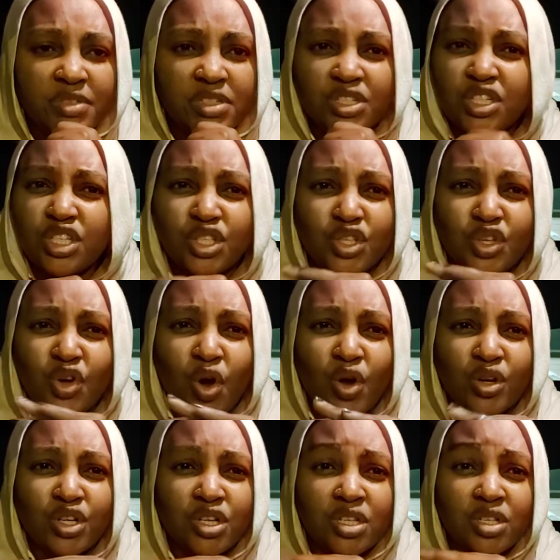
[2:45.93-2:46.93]
She's
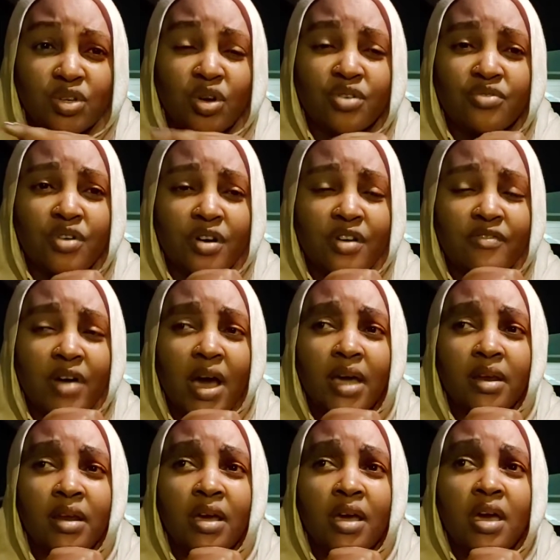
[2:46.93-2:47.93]
gone forever,
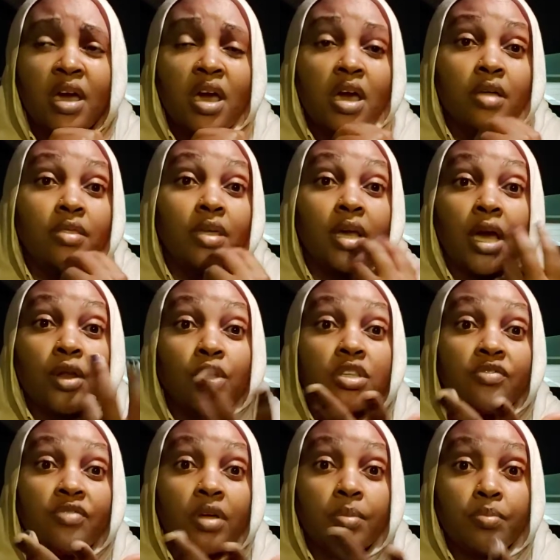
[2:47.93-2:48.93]
and they
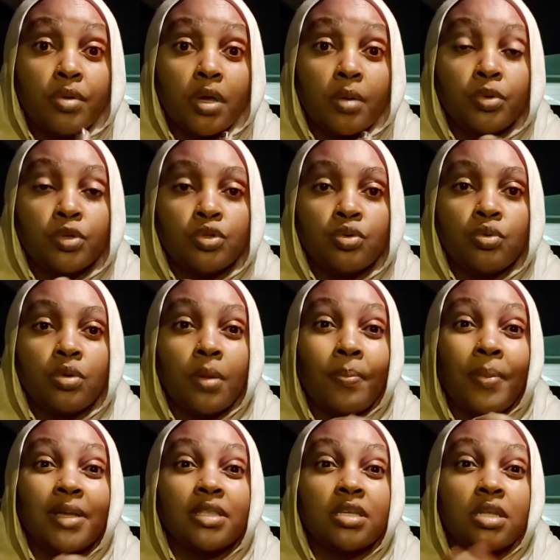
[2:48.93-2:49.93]
cannot even be able to
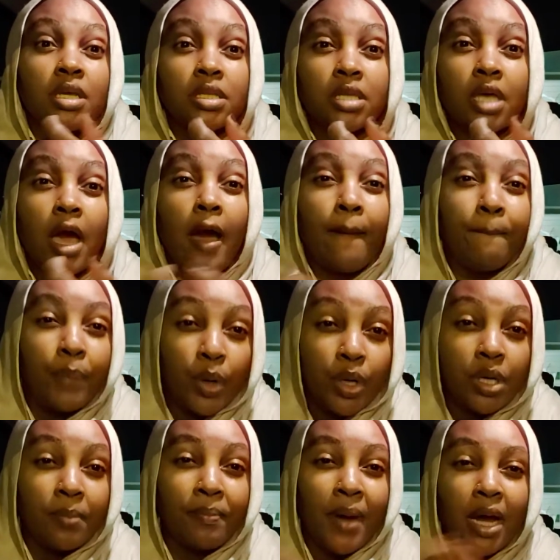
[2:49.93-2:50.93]
repatriate her
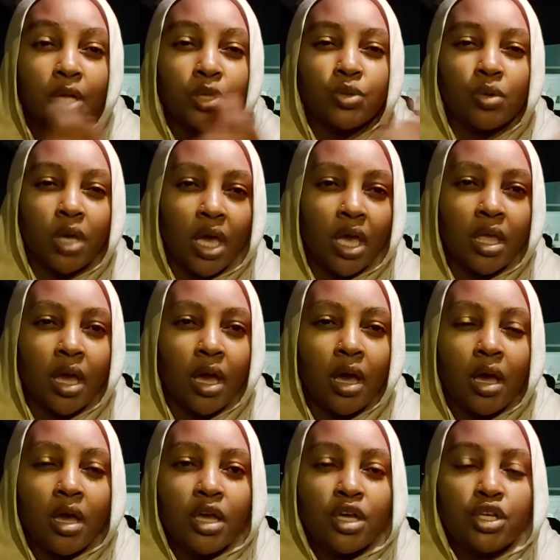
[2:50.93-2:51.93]
body back to Kenya.
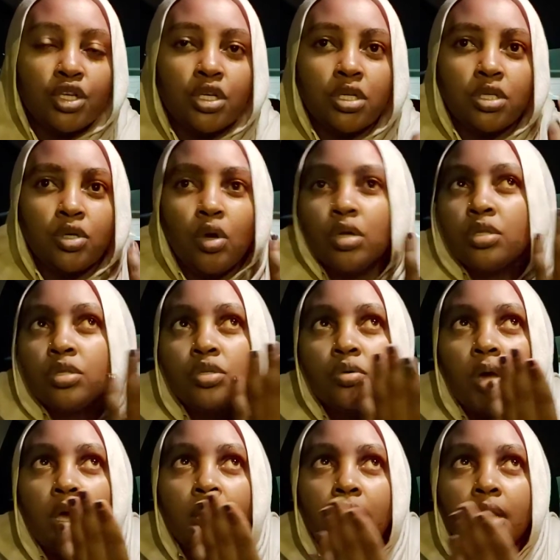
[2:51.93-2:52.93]
She's going
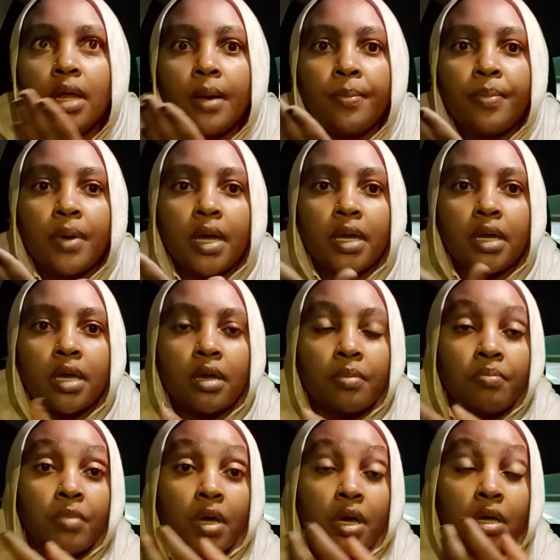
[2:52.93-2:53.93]
to end up like
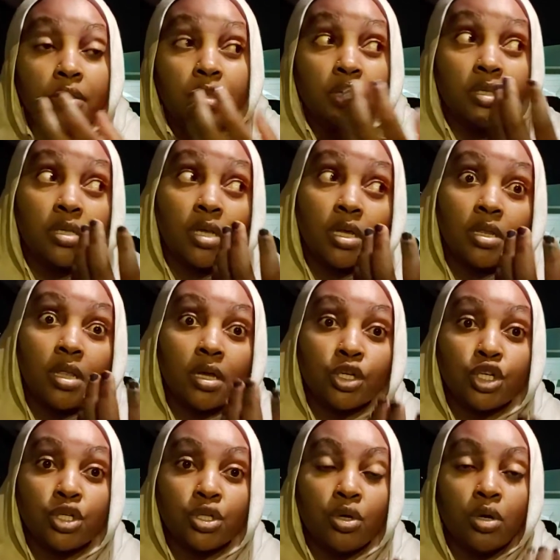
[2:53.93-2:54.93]
they said that
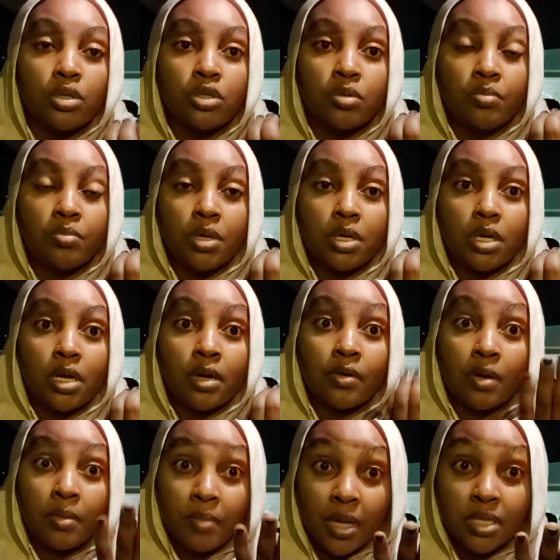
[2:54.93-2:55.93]
she's going to be
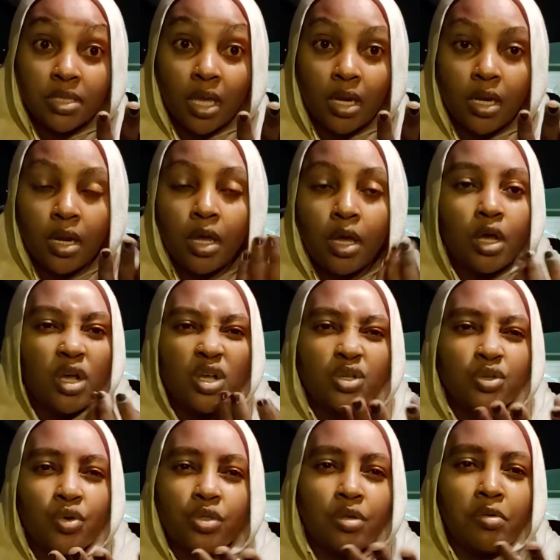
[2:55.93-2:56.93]
cremated,
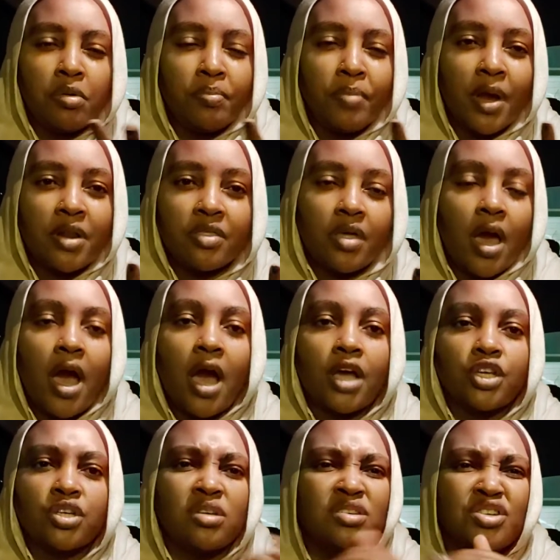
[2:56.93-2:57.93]
so they will bury the
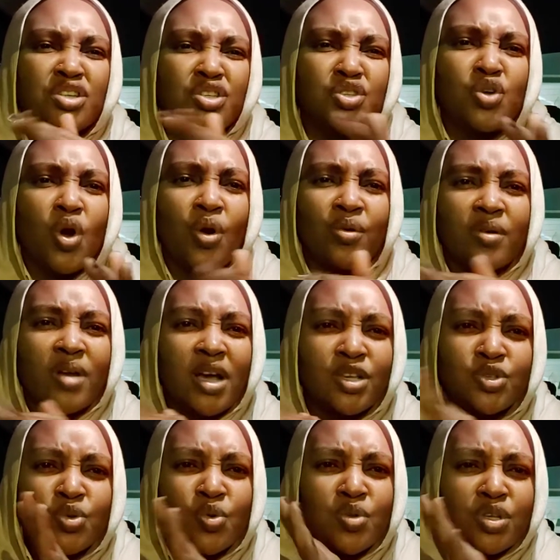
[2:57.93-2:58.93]
ash. She's gone. Her
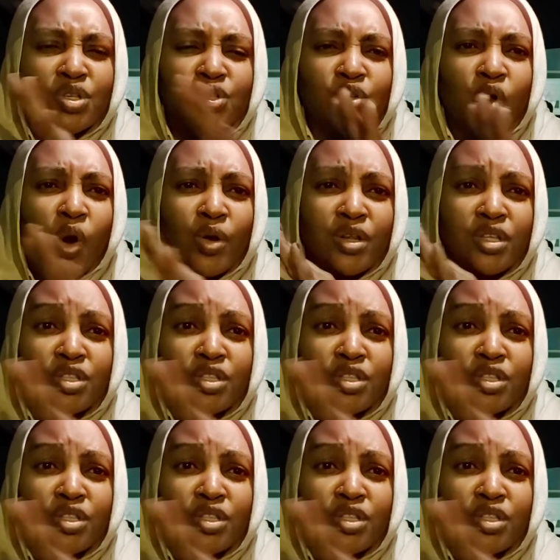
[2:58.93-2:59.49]
story is gone.